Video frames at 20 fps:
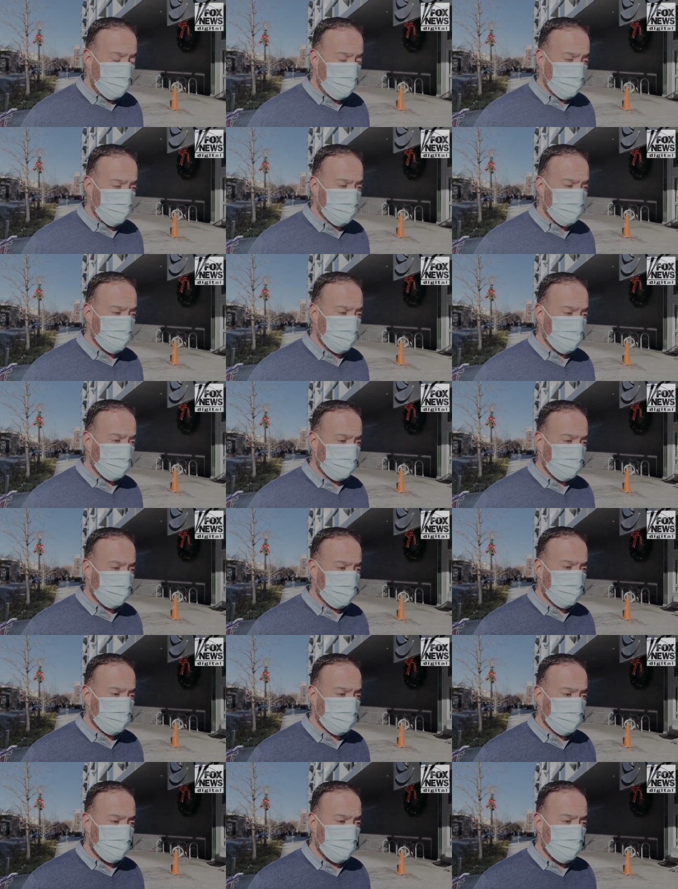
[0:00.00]
honestly, it
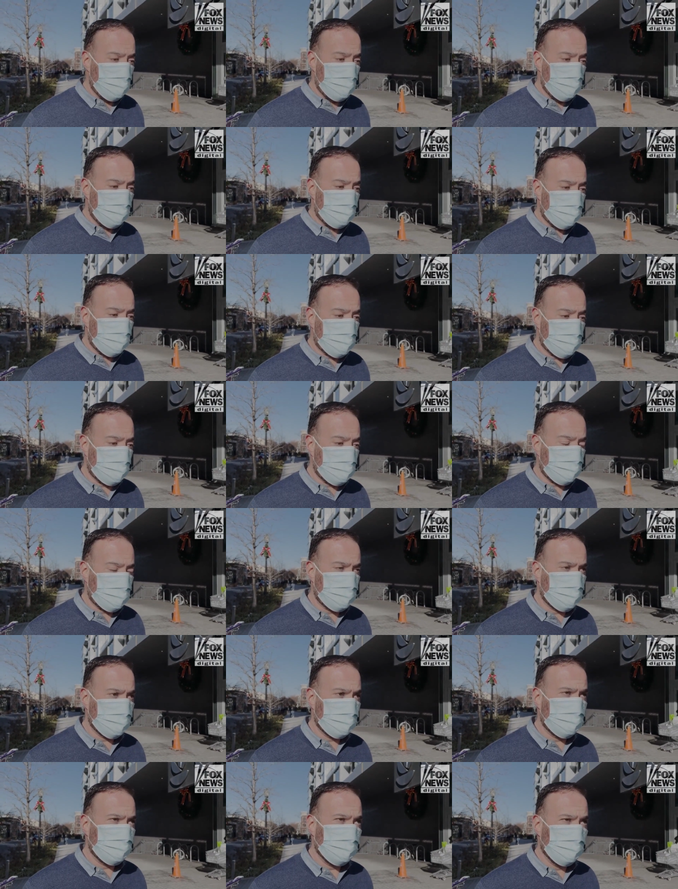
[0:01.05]
looks like
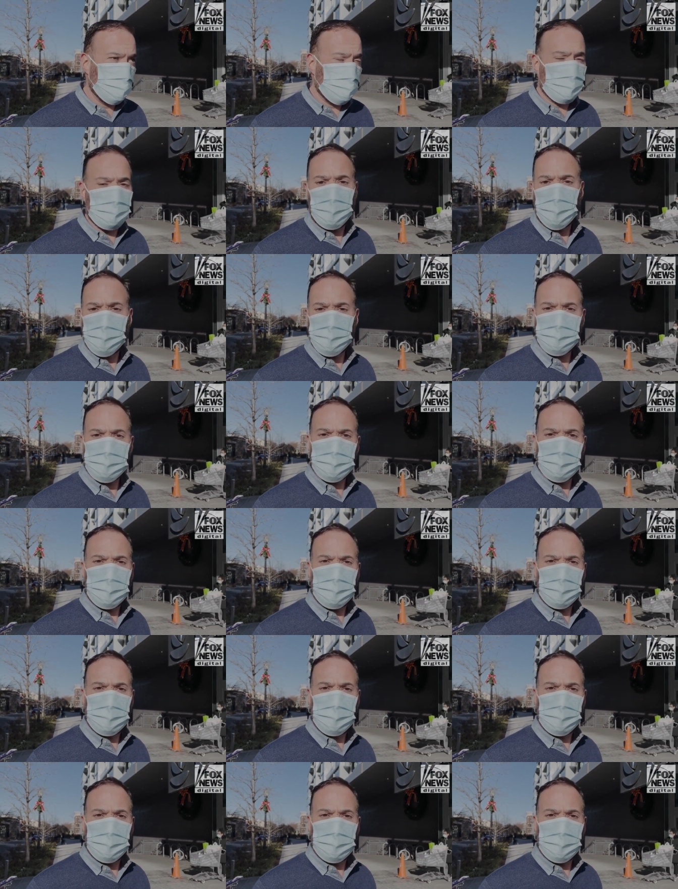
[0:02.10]
March